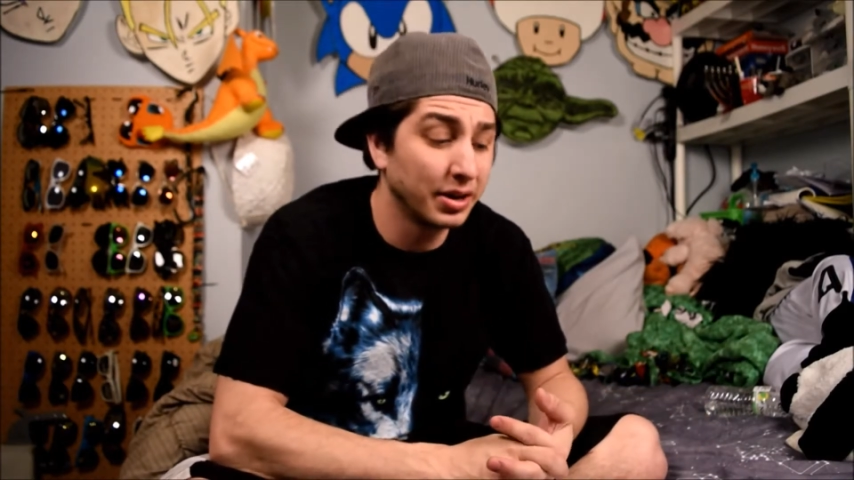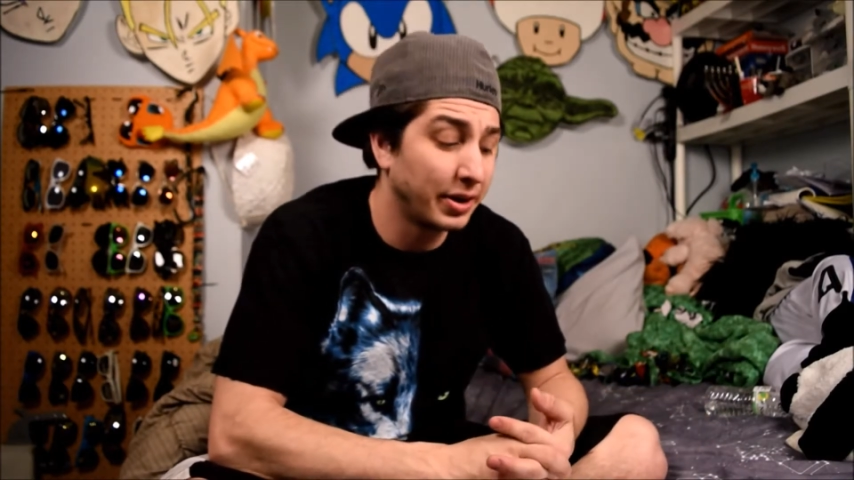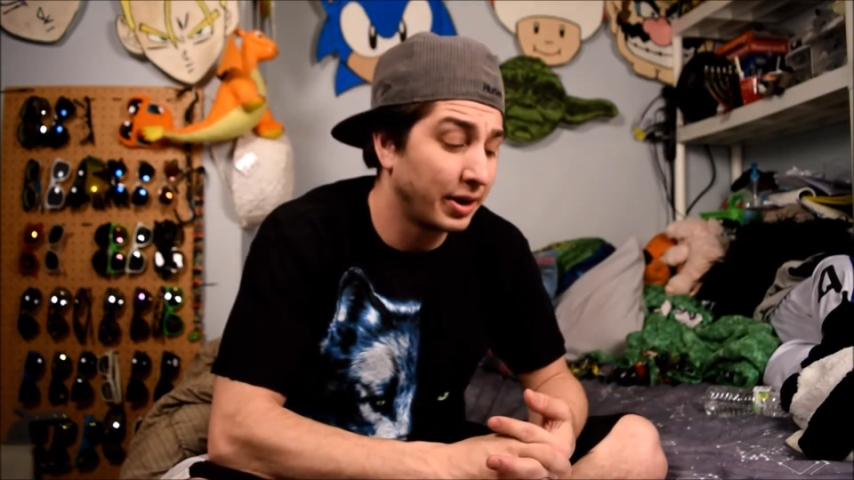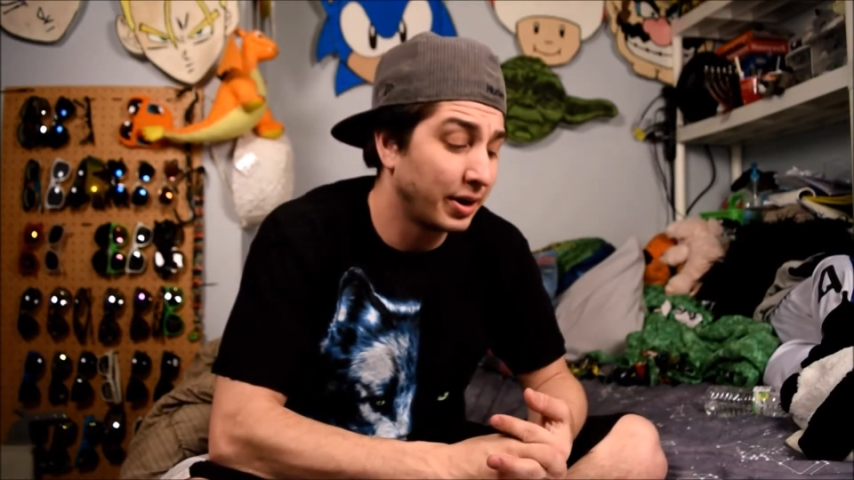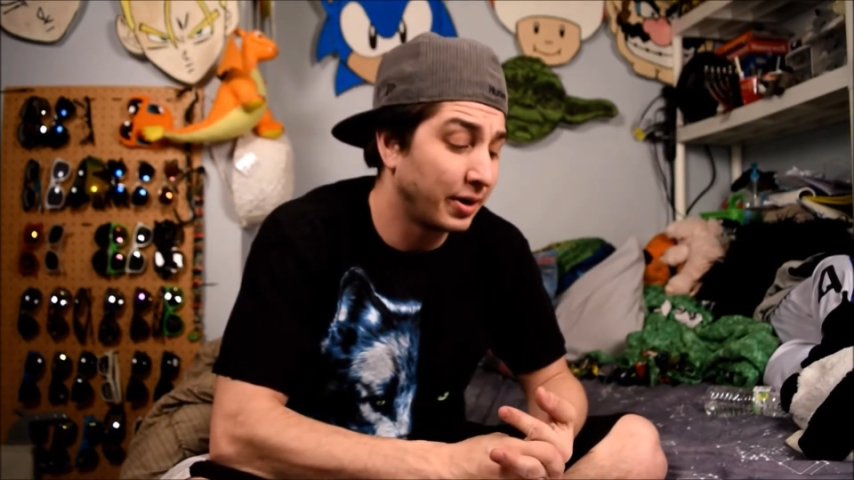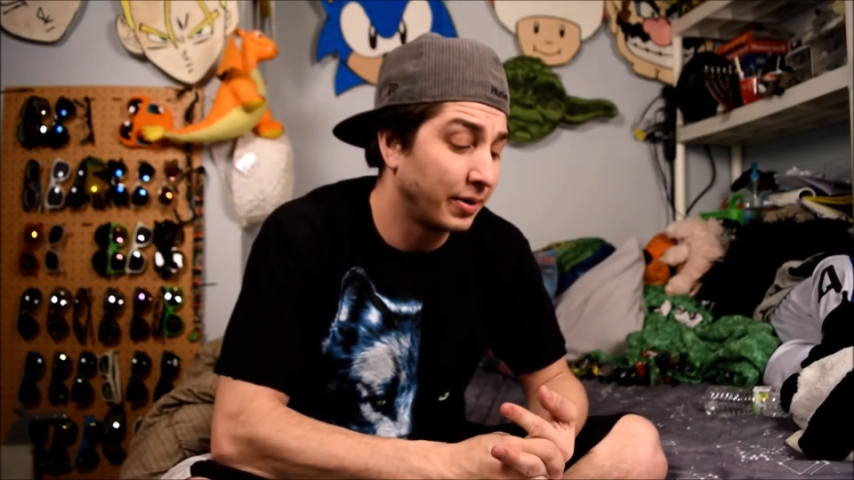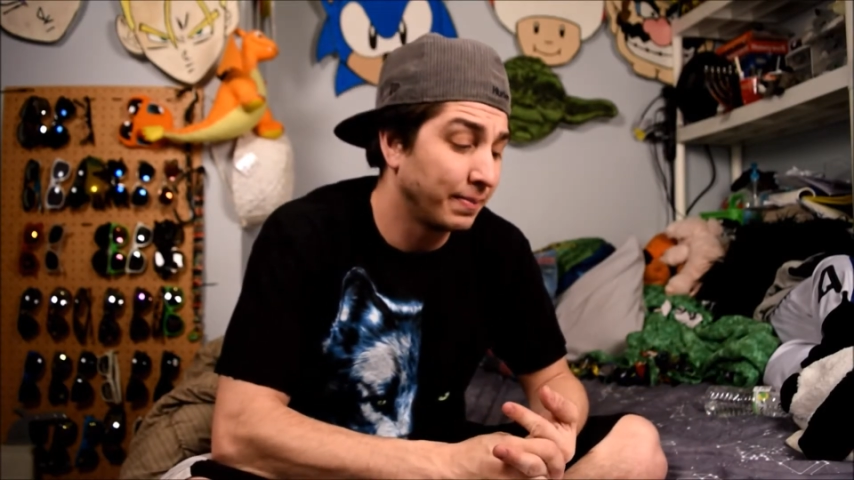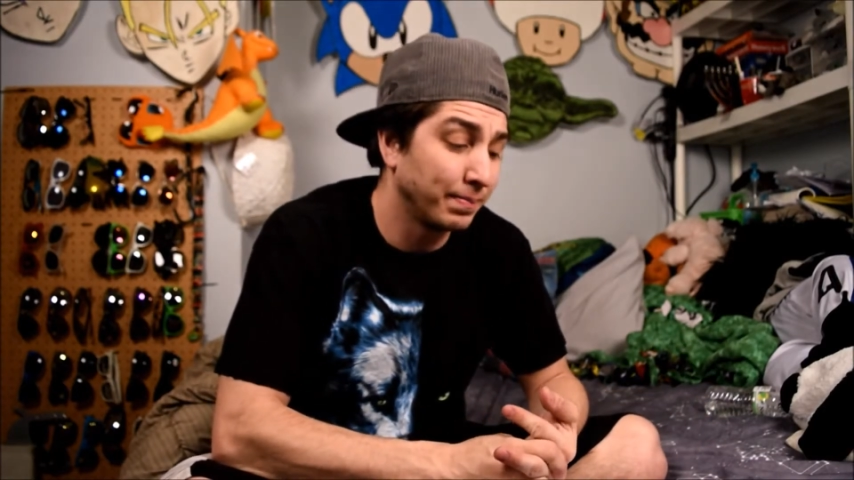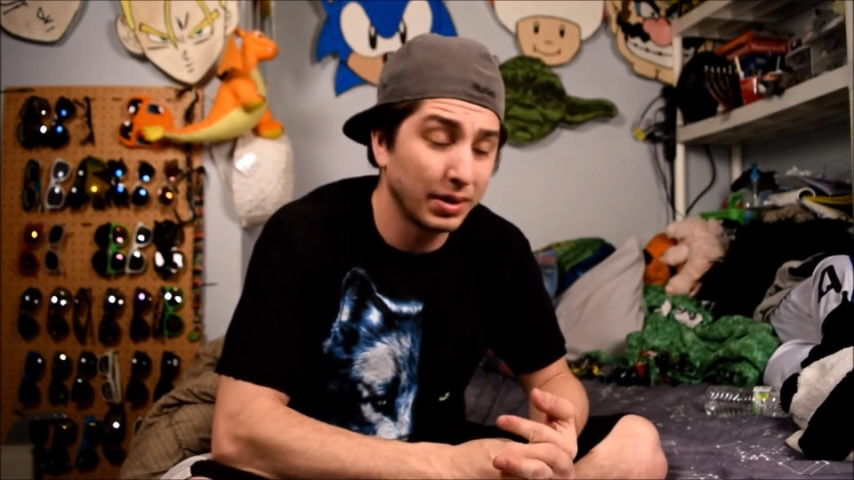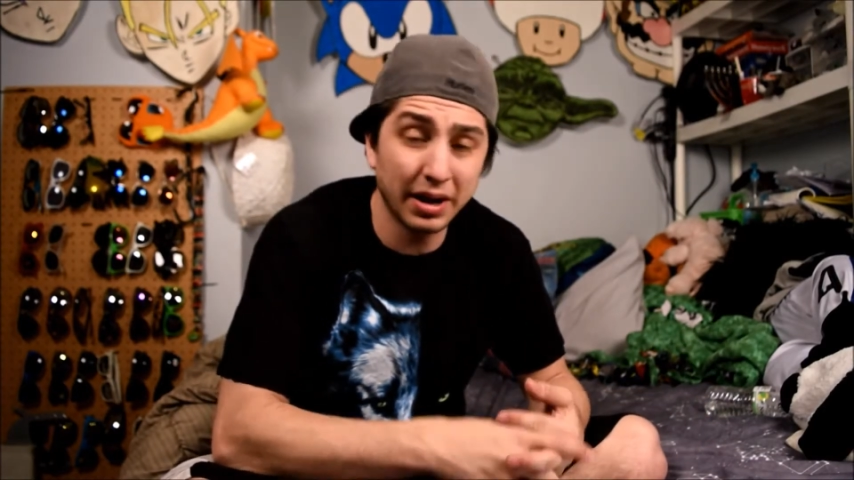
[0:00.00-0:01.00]

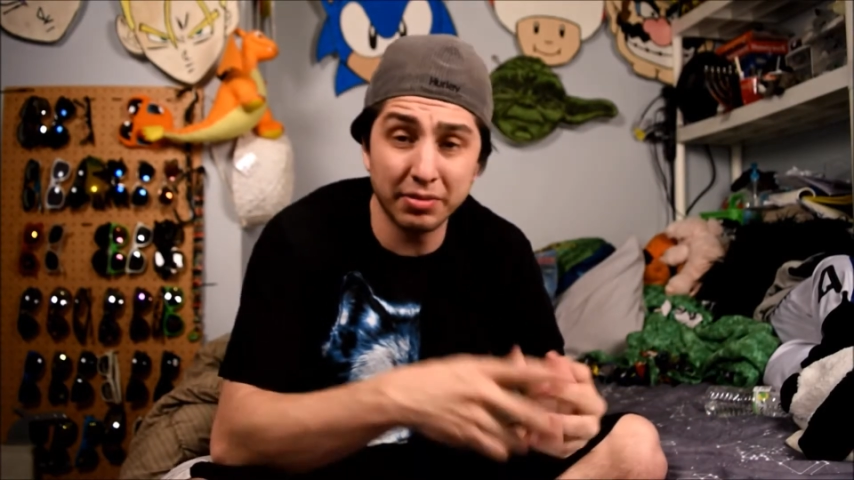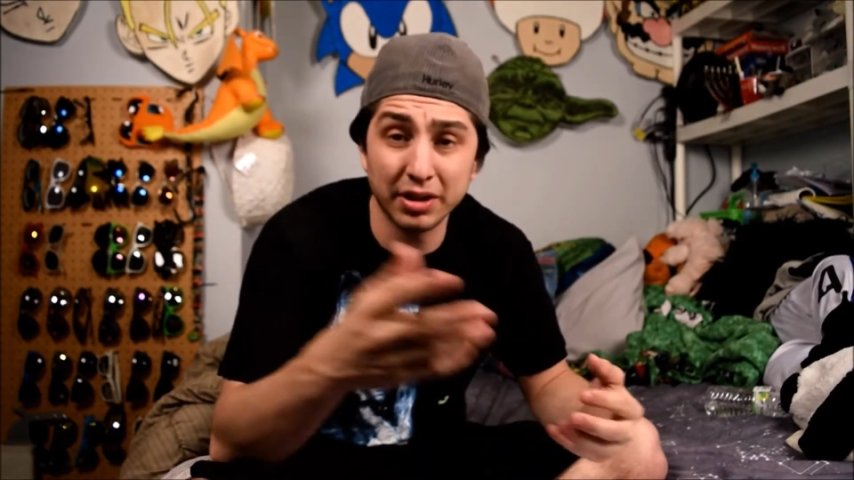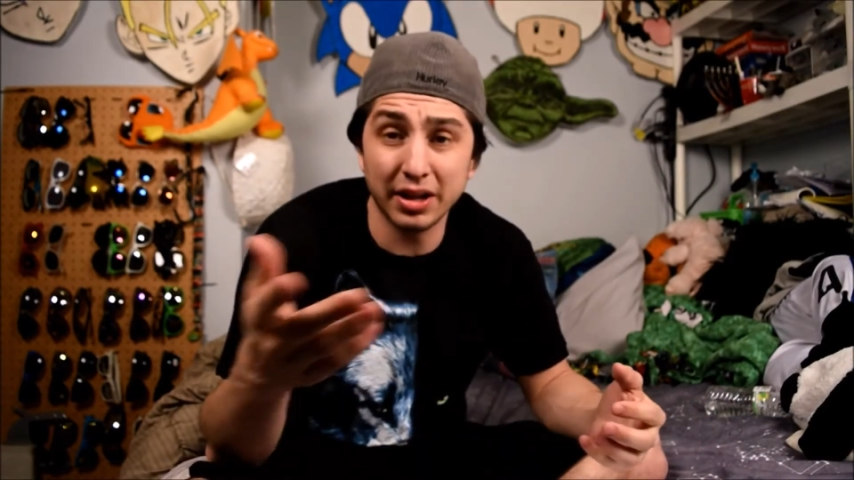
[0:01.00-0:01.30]
But I want to